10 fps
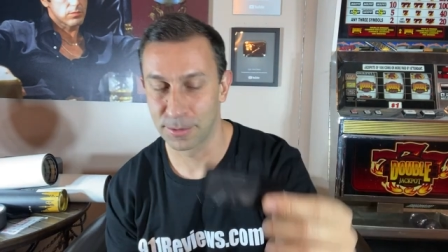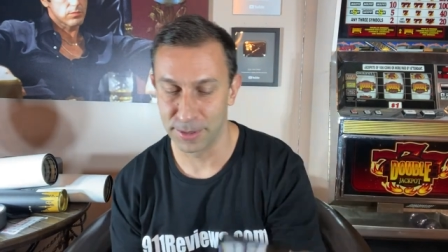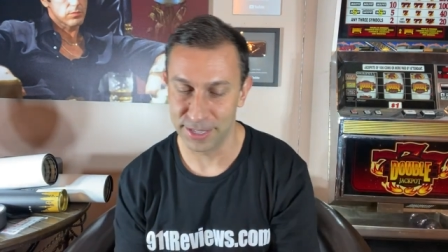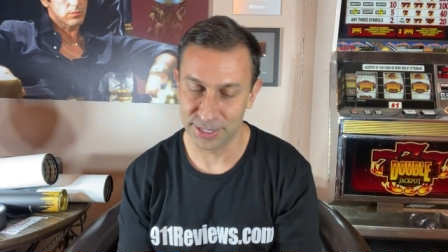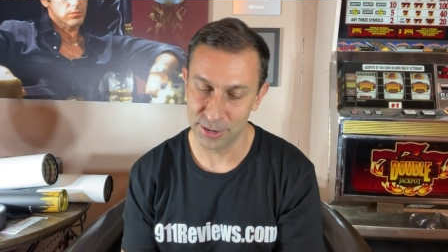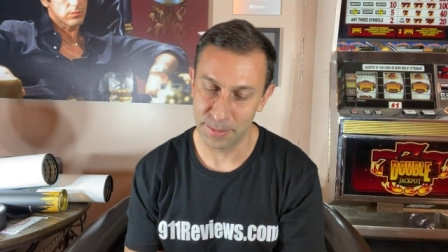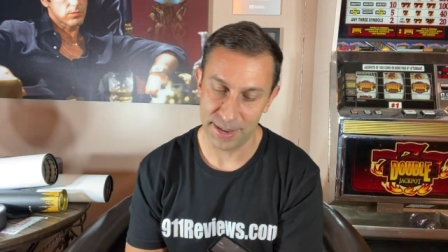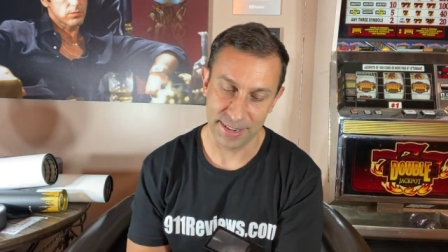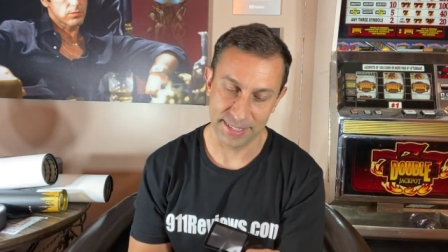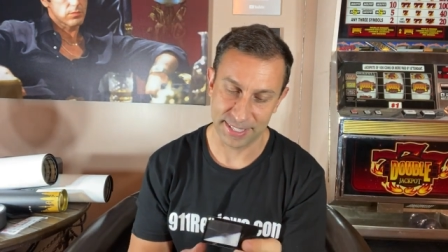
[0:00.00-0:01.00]
you can really zoom
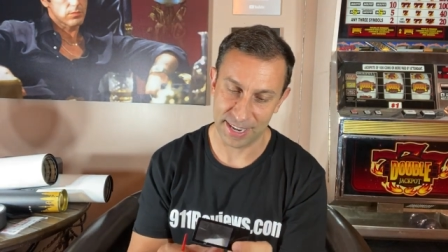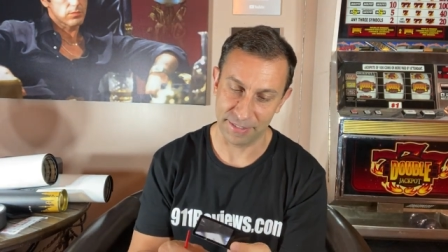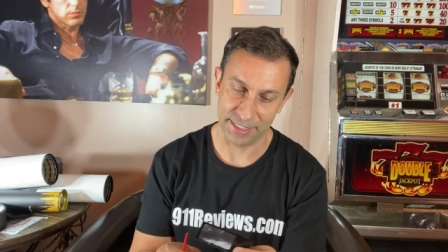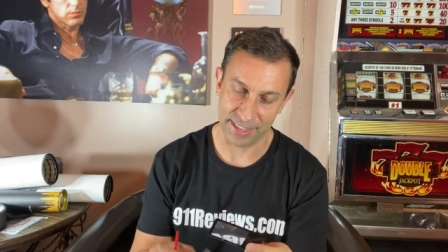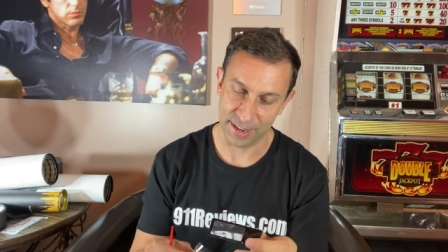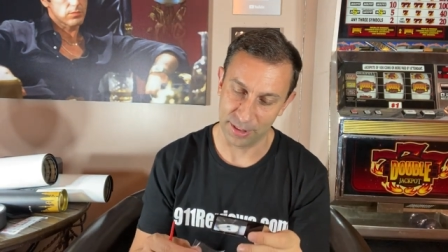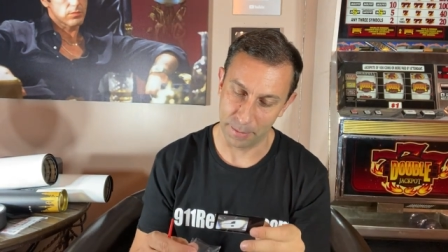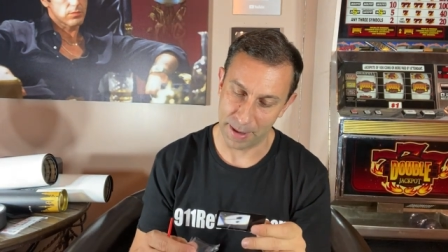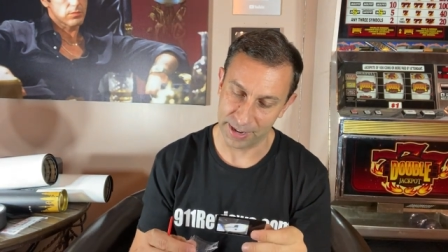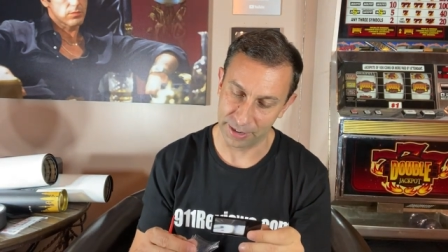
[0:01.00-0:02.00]
in and see everything there, a
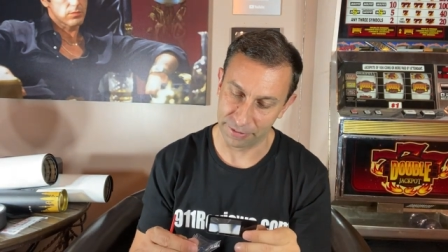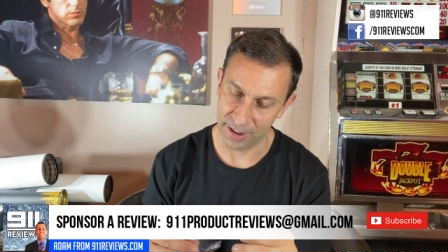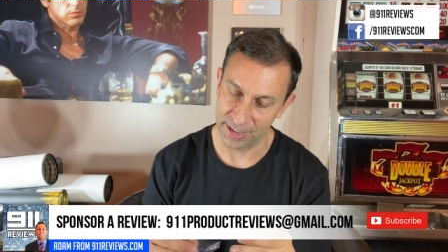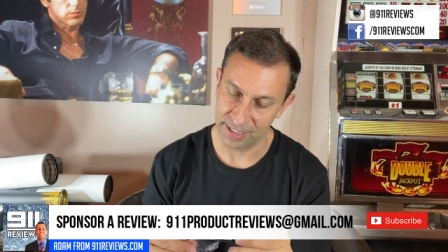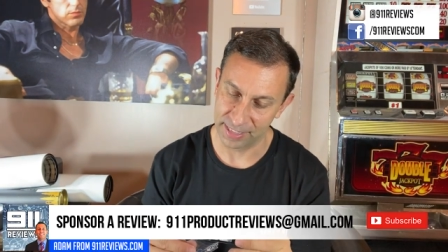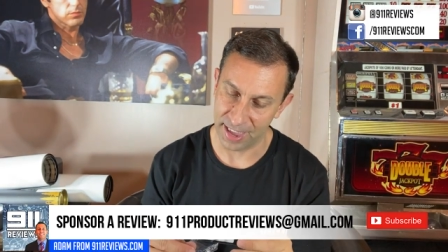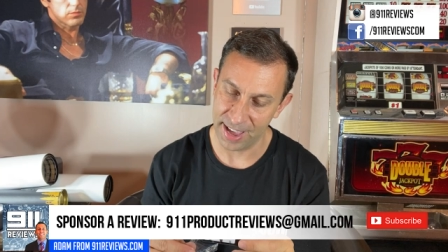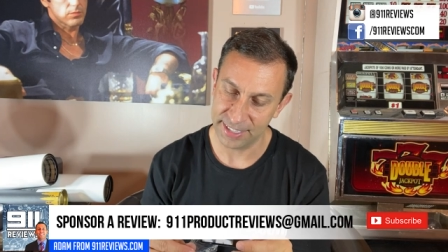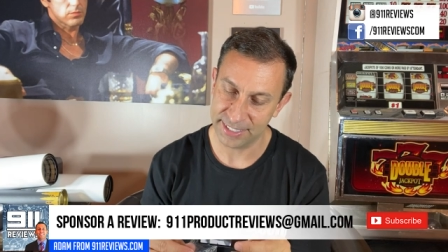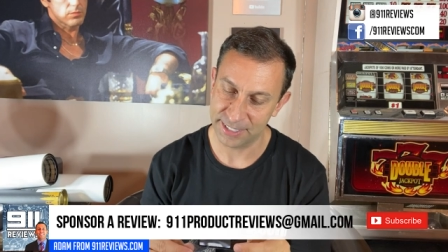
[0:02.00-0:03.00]
little magnifying
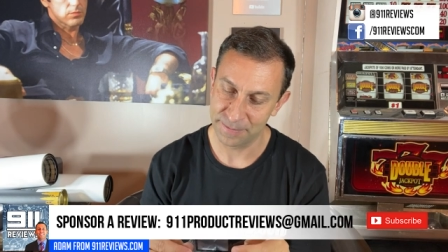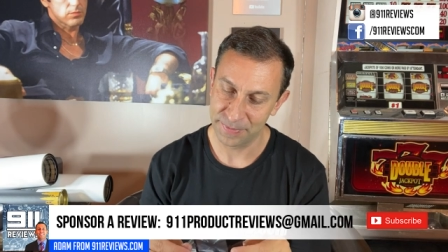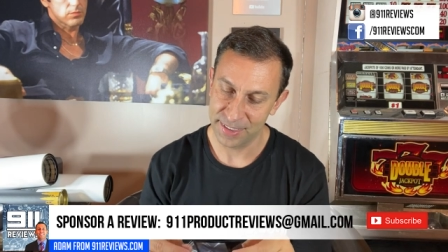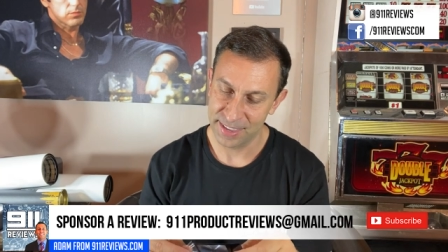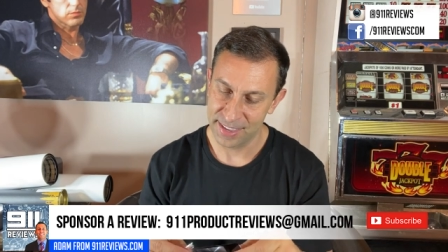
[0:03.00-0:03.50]
glass.